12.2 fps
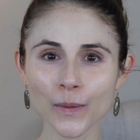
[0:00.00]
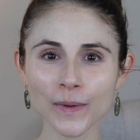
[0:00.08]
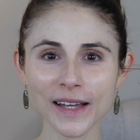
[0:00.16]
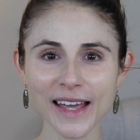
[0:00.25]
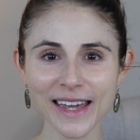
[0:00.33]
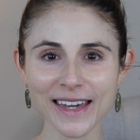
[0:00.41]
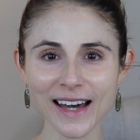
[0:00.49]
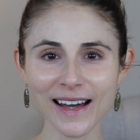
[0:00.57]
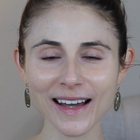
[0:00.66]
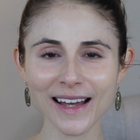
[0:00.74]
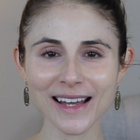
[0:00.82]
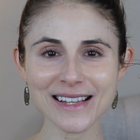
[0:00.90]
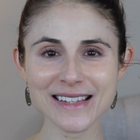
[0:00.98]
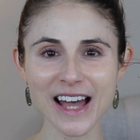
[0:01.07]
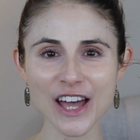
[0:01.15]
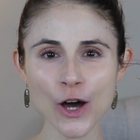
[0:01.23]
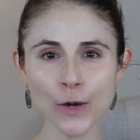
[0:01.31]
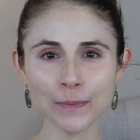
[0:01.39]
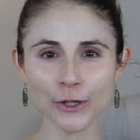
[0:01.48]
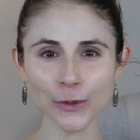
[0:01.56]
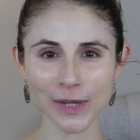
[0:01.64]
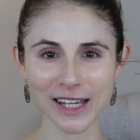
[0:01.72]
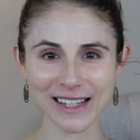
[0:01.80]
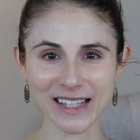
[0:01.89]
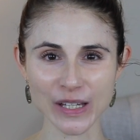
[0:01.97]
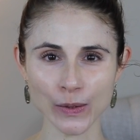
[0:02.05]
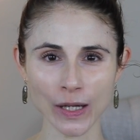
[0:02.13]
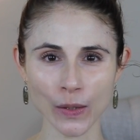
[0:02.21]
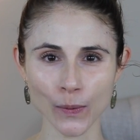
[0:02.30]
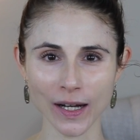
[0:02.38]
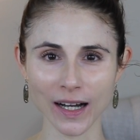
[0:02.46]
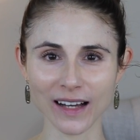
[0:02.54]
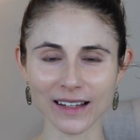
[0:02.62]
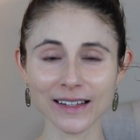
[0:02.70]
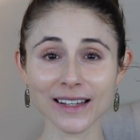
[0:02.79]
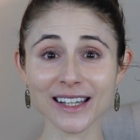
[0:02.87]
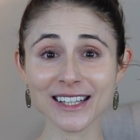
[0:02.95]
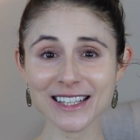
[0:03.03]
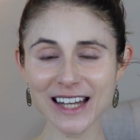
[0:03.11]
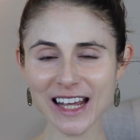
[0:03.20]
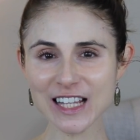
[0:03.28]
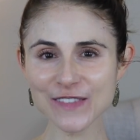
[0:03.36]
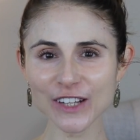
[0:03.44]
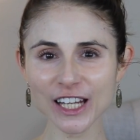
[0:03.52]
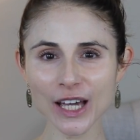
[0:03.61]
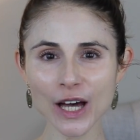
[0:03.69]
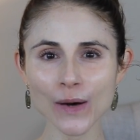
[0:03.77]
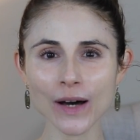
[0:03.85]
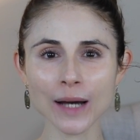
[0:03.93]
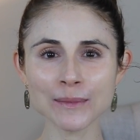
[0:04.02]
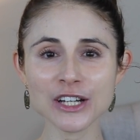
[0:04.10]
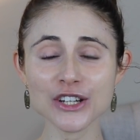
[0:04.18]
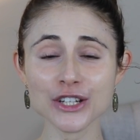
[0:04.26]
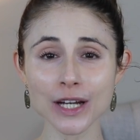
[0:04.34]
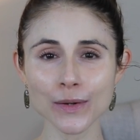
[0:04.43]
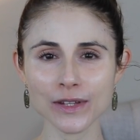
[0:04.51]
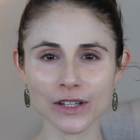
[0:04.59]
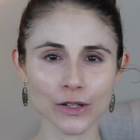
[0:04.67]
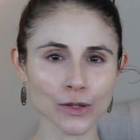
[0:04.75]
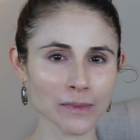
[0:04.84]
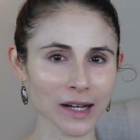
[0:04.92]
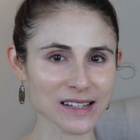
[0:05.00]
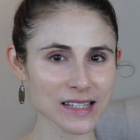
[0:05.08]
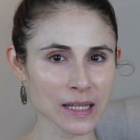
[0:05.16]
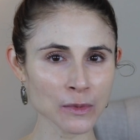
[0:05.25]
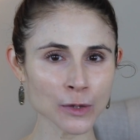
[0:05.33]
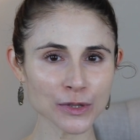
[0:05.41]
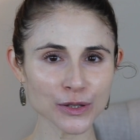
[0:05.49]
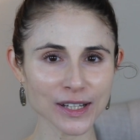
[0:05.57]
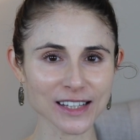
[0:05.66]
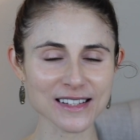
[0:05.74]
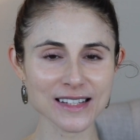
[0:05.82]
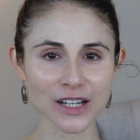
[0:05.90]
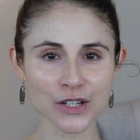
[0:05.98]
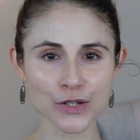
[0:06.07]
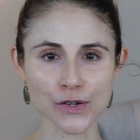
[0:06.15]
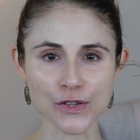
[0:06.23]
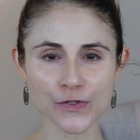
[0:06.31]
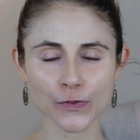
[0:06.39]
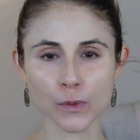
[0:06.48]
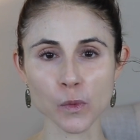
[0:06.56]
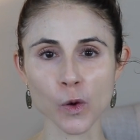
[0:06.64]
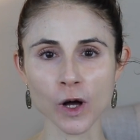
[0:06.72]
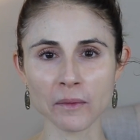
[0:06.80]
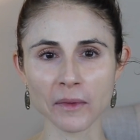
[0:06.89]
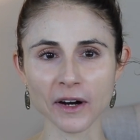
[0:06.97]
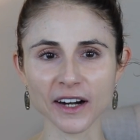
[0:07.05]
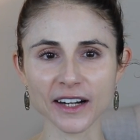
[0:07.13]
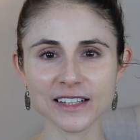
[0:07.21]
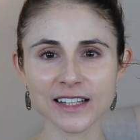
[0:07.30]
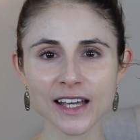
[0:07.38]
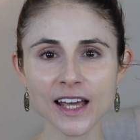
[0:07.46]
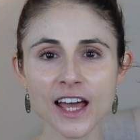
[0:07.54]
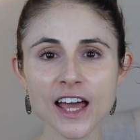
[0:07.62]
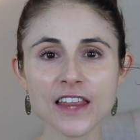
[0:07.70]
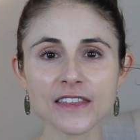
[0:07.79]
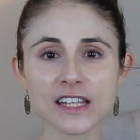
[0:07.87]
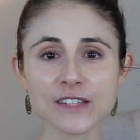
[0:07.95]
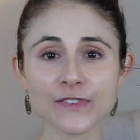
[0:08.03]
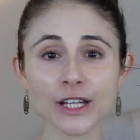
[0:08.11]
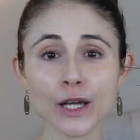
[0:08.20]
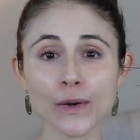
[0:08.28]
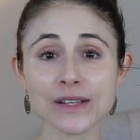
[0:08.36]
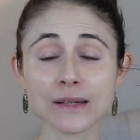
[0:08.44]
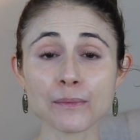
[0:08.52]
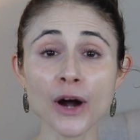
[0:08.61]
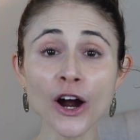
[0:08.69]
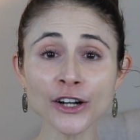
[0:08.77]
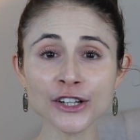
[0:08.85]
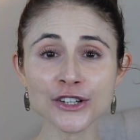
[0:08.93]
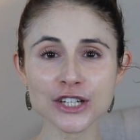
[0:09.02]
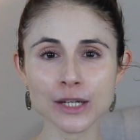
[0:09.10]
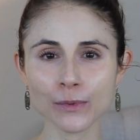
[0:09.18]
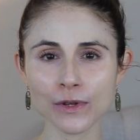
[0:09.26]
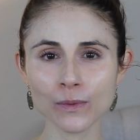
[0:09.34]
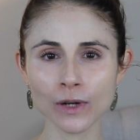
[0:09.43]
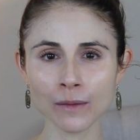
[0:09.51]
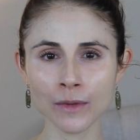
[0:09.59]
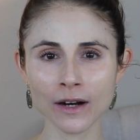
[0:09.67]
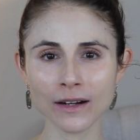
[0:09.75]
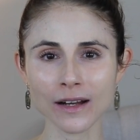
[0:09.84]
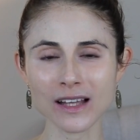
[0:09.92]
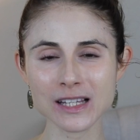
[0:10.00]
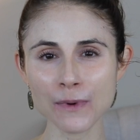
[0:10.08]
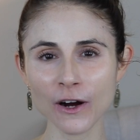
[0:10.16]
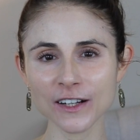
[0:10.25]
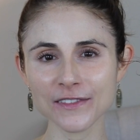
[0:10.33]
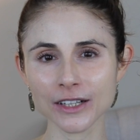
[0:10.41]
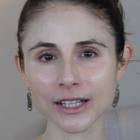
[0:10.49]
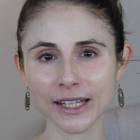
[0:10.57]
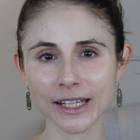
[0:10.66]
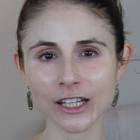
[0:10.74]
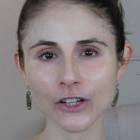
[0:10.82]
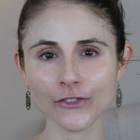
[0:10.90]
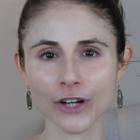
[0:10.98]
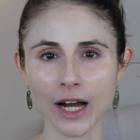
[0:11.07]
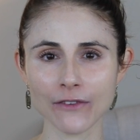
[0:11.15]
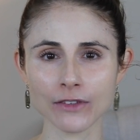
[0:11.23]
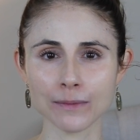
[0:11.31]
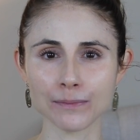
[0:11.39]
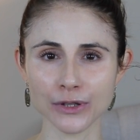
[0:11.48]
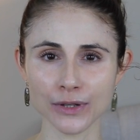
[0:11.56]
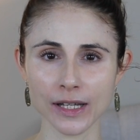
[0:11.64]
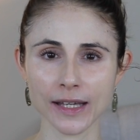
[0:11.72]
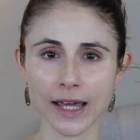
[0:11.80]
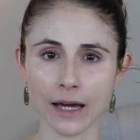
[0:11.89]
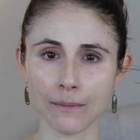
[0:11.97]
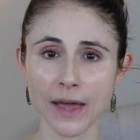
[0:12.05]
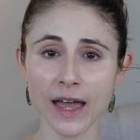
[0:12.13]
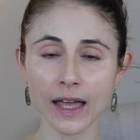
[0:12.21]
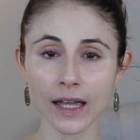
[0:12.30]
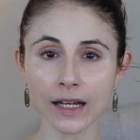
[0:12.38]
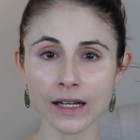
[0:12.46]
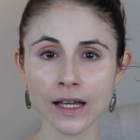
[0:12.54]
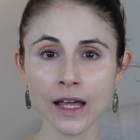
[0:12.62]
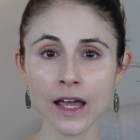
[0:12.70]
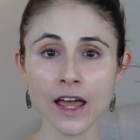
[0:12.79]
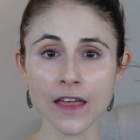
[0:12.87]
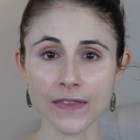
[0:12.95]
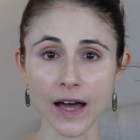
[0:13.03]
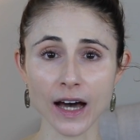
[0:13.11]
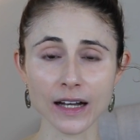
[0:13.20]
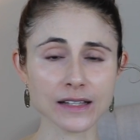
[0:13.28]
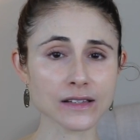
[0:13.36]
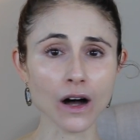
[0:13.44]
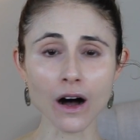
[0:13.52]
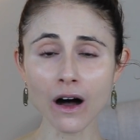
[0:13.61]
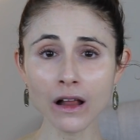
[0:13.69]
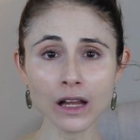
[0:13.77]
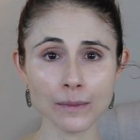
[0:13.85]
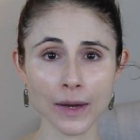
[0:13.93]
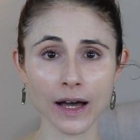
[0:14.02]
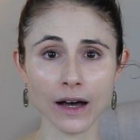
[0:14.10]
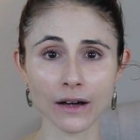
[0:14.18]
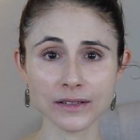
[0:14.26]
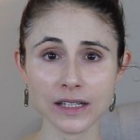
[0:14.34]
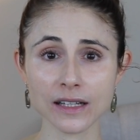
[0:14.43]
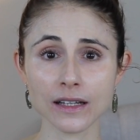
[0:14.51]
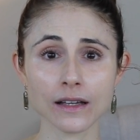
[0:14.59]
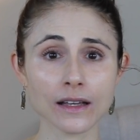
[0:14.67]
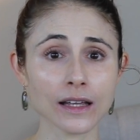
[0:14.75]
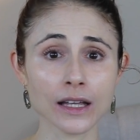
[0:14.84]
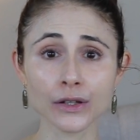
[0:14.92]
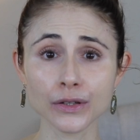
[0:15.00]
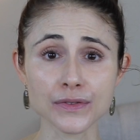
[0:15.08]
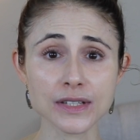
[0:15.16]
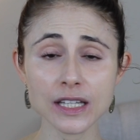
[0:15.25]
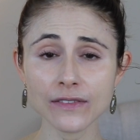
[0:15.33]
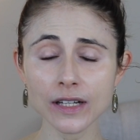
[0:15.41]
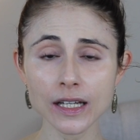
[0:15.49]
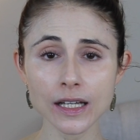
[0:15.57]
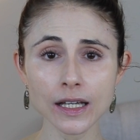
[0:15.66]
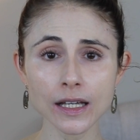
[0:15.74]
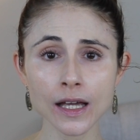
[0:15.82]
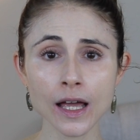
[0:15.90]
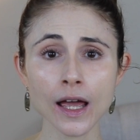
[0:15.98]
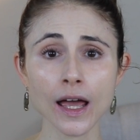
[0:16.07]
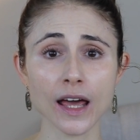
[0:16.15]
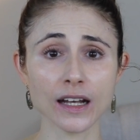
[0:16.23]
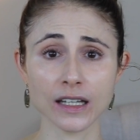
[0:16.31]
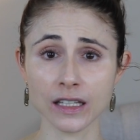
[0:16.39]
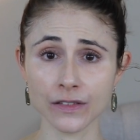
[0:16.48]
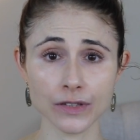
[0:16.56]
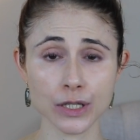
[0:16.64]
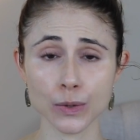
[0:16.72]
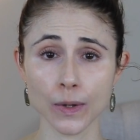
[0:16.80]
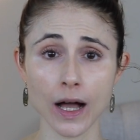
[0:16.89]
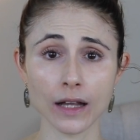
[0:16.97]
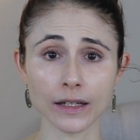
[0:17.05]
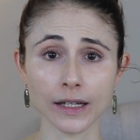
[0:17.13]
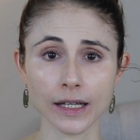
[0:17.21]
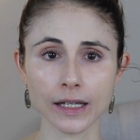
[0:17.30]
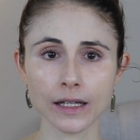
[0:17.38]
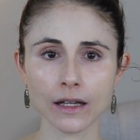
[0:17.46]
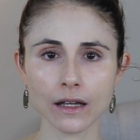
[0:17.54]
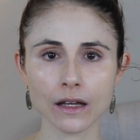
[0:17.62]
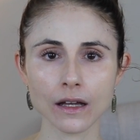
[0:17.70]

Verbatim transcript: Well, hey guys, I hope your week is going well. In today's video, I'm going to share with you my summer beauty essentials from Walmart. This video is in partnership with Walmart as part of their Here for Every Beauty campaign that is all about inclusivity and individuality.